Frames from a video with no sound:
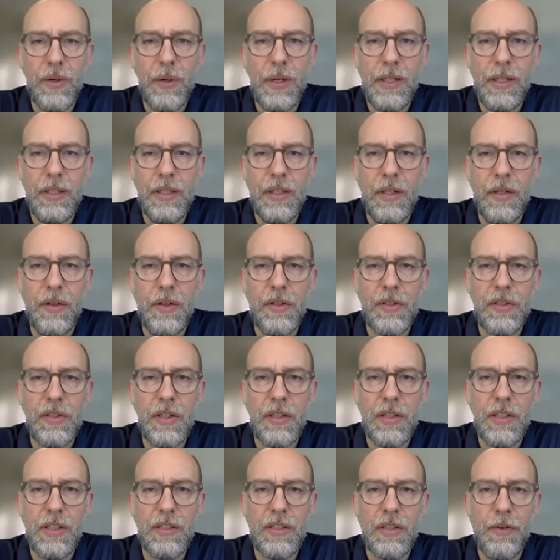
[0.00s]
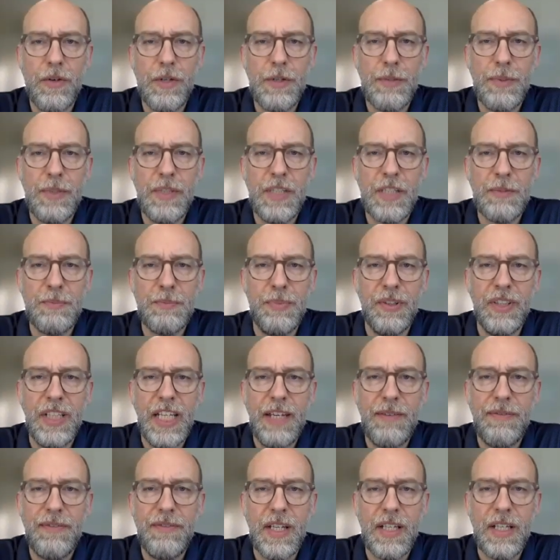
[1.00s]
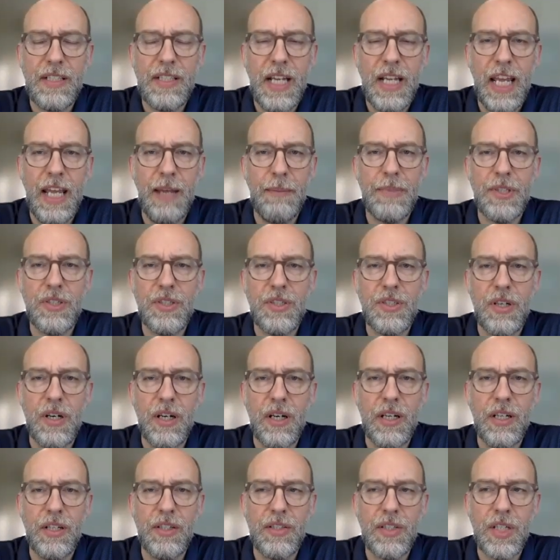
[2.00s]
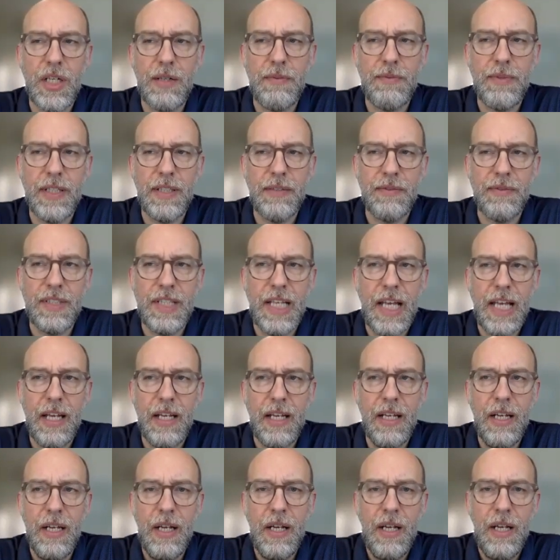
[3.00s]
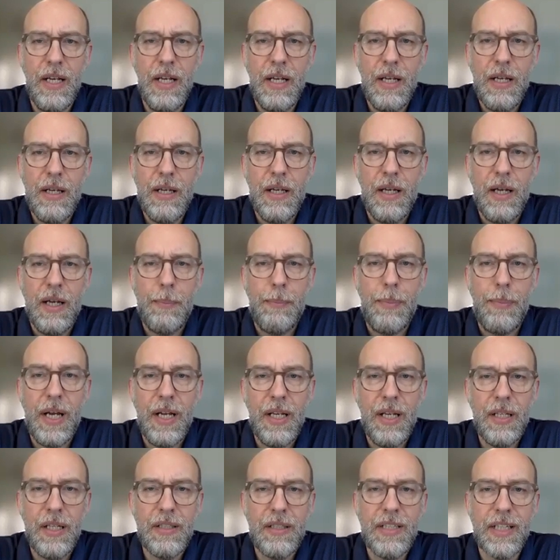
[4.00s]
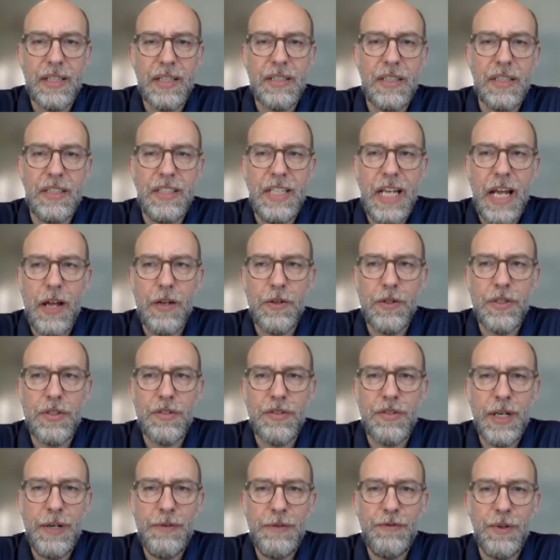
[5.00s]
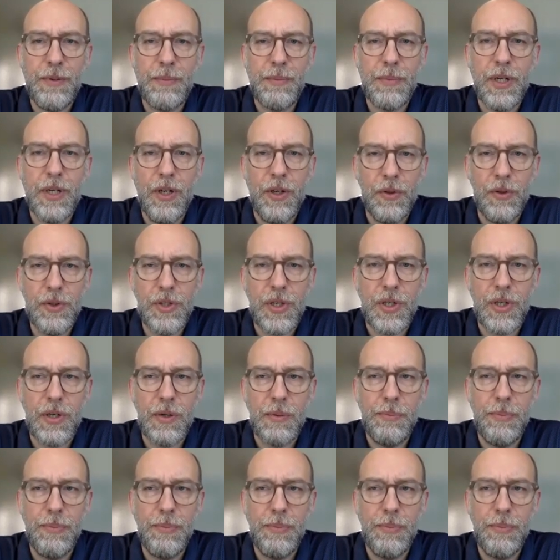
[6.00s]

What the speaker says: And, there's always been this belief that's hamstrung conservatives that politics is downstream from culture.